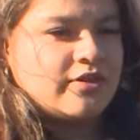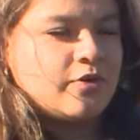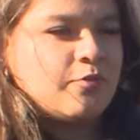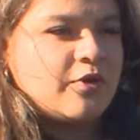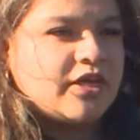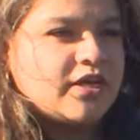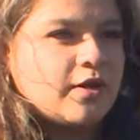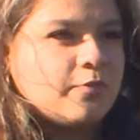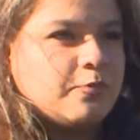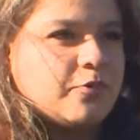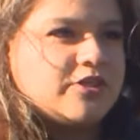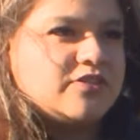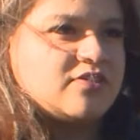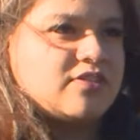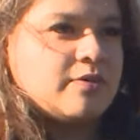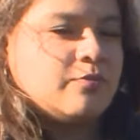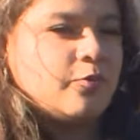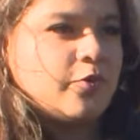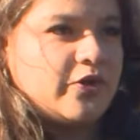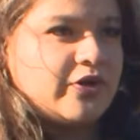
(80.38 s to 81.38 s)
and then wake up
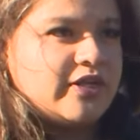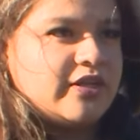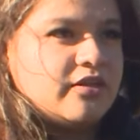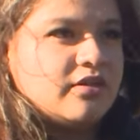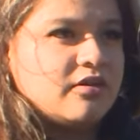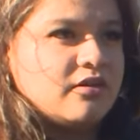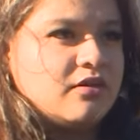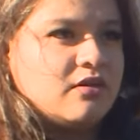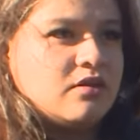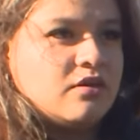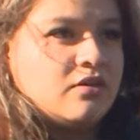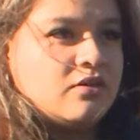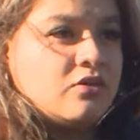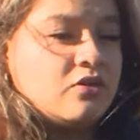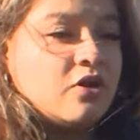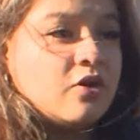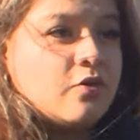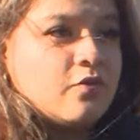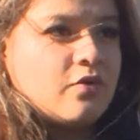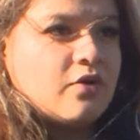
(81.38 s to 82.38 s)
Wednesday morning
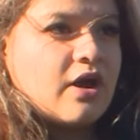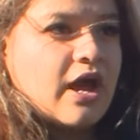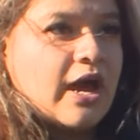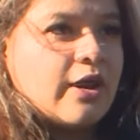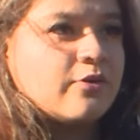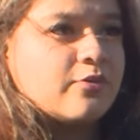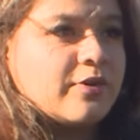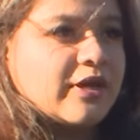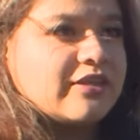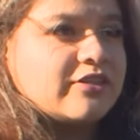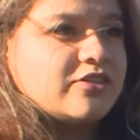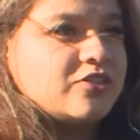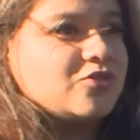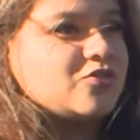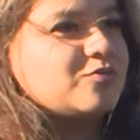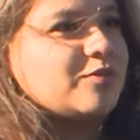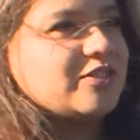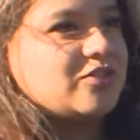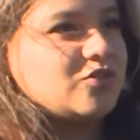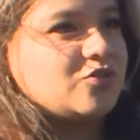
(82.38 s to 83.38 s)
no, I would rather
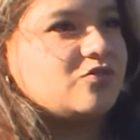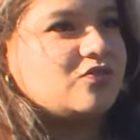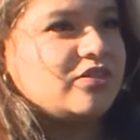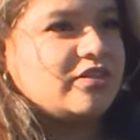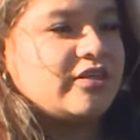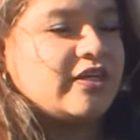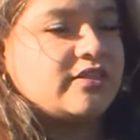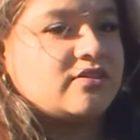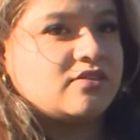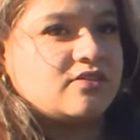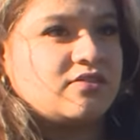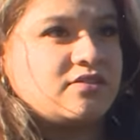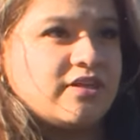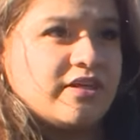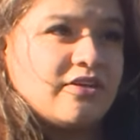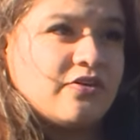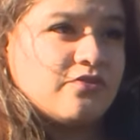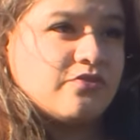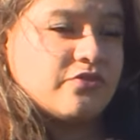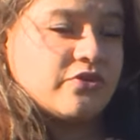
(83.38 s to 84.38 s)
use my Tuesday night to
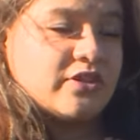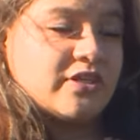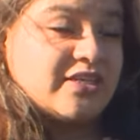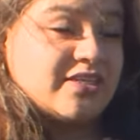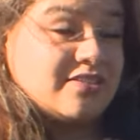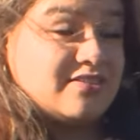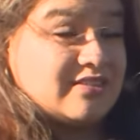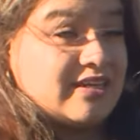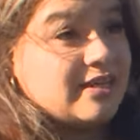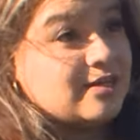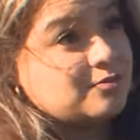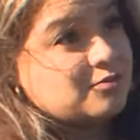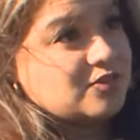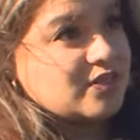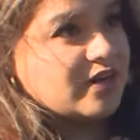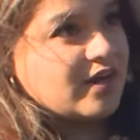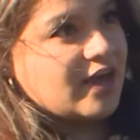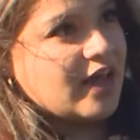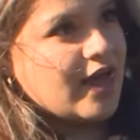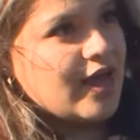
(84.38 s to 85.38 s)
study for the exams that I